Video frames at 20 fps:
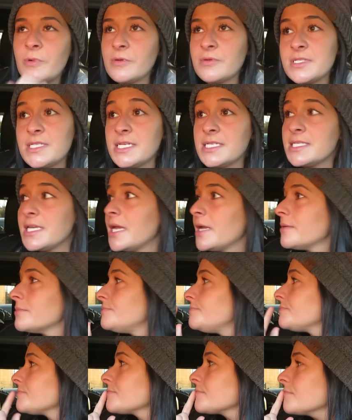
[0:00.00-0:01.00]
What was I
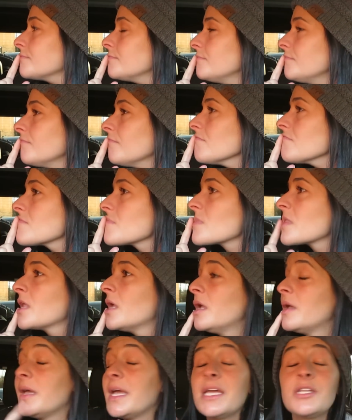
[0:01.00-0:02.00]
saying?
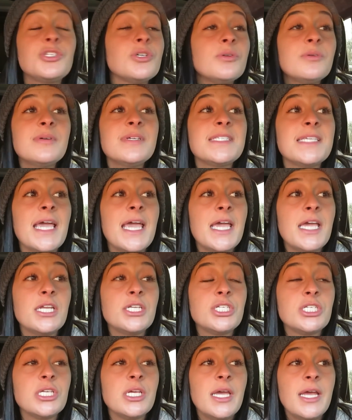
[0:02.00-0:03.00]
Due to his
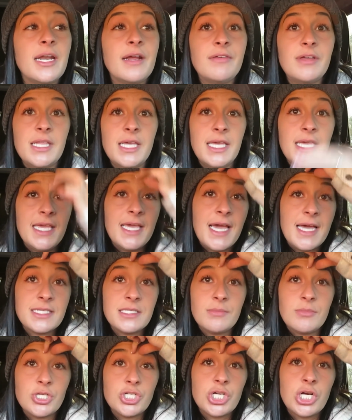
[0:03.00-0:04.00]
age and everything, he
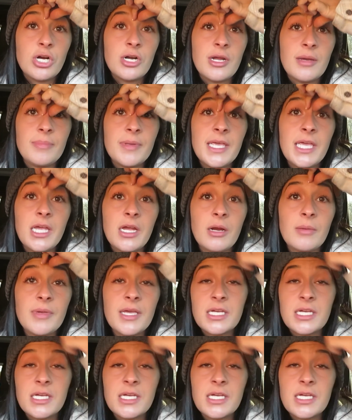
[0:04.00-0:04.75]
hasn't matured up here.